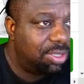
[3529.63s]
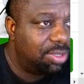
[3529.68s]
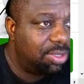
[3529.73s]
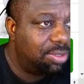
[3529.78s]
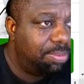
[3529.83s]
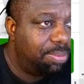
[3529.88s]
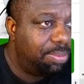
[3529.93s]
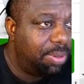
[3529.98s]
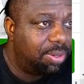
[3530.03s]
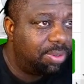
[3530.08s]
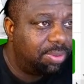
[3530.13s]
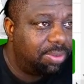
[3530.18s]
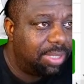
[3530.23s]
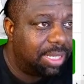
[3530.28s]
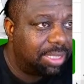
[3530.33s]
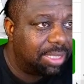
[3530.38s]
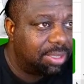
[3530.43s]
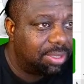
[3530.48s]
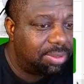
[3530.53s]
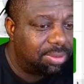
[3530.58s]
do, bro.
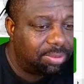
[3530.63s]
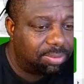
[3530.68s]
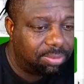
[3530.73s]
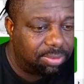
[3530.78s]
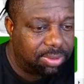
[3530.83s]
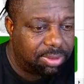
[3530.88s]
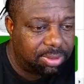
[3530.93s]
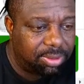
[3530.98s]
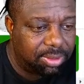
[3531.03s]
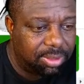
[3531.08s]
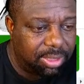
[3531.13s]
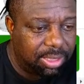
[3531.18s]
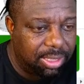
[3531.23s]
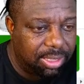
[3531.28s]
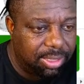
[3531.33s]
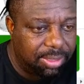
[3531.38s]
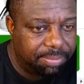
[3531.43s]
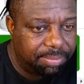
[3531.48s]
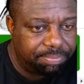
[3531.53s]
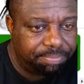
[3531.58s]
I don't.
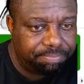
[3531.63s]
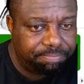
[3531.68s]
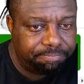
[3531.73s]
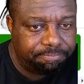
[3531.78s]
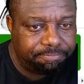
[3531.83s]
Um,